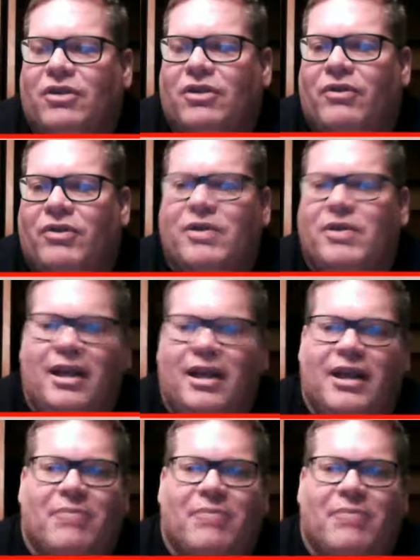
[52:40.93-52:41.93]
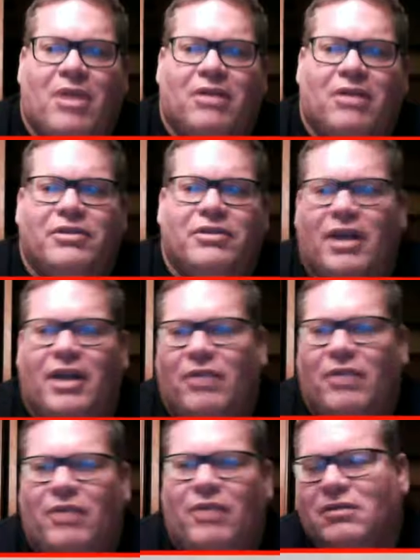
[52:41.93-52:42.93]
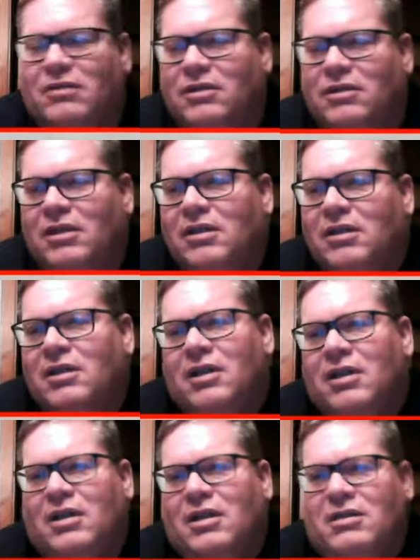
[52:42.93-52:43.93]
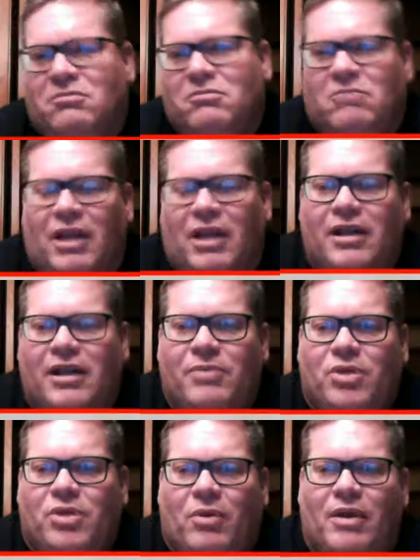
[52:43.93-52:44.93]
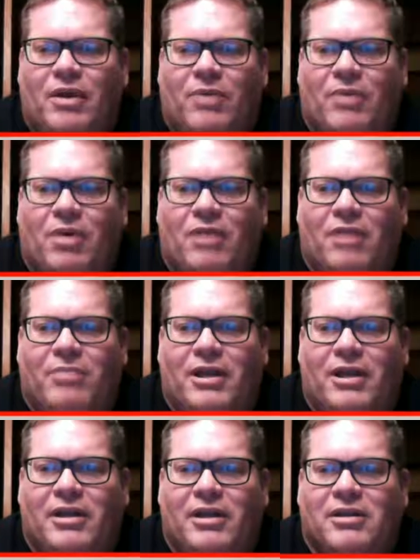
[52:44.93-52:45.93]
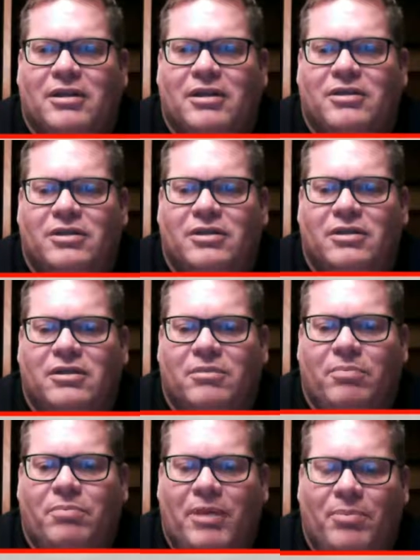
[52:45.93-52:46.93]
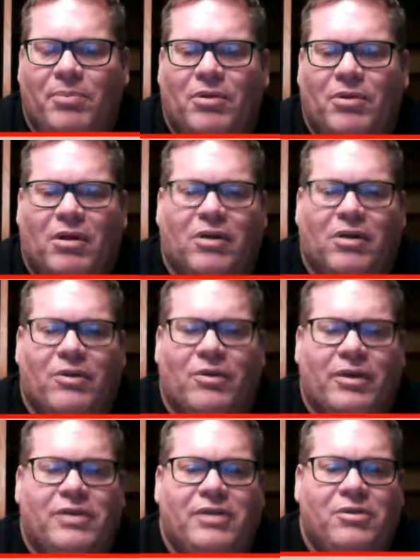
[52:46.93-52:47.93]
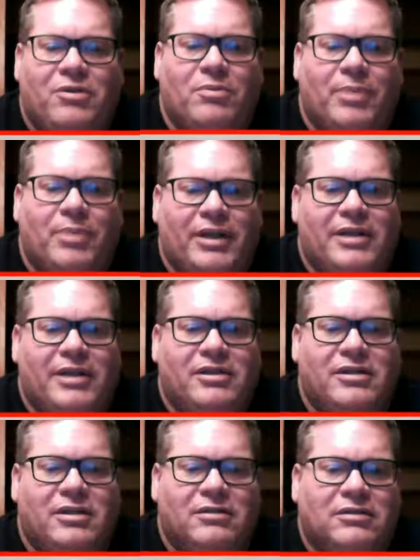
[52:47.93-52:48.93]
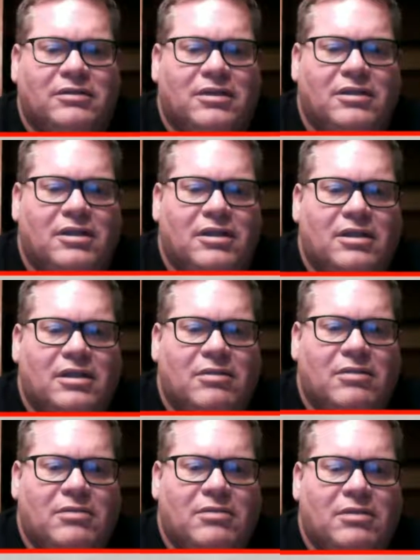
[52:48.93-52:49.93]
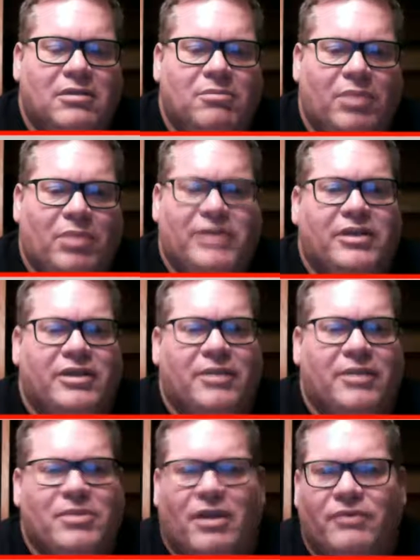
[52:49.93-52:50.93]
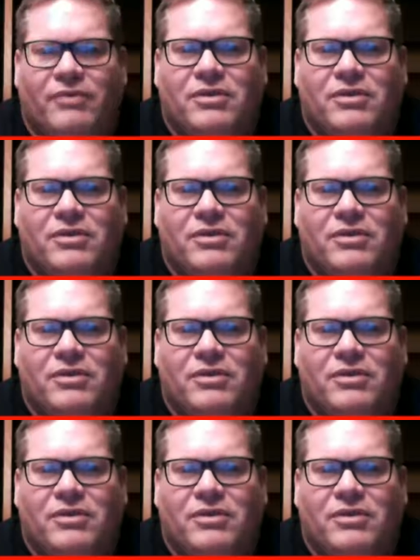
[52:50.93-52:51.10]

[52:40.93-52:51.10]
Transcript: take that model and you think, well, let them show what they want, because people are going to police it themselves.